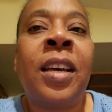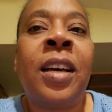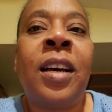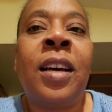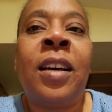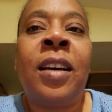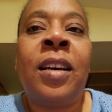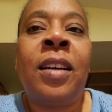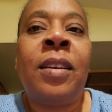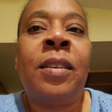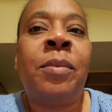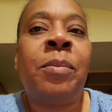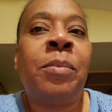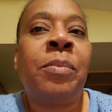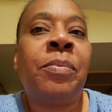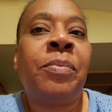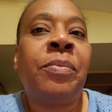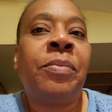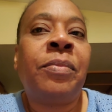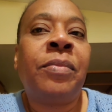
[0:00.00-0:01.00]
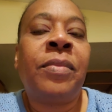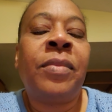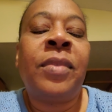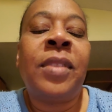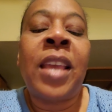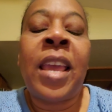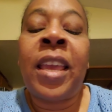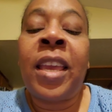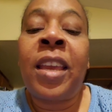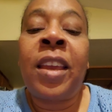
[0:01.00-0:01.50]

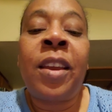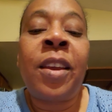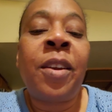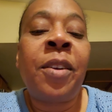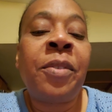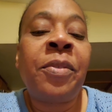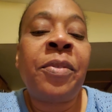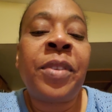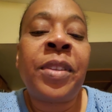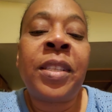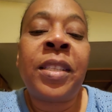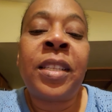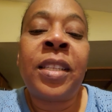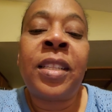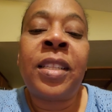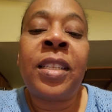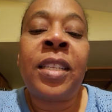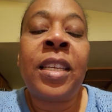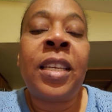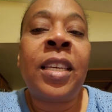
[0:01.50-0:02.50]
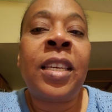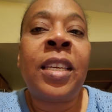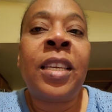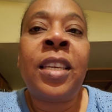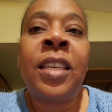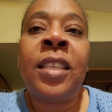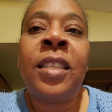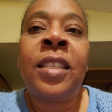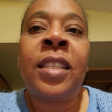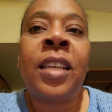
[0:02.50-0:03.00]
daycare
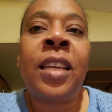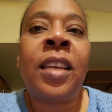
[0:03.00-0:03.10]
facilities.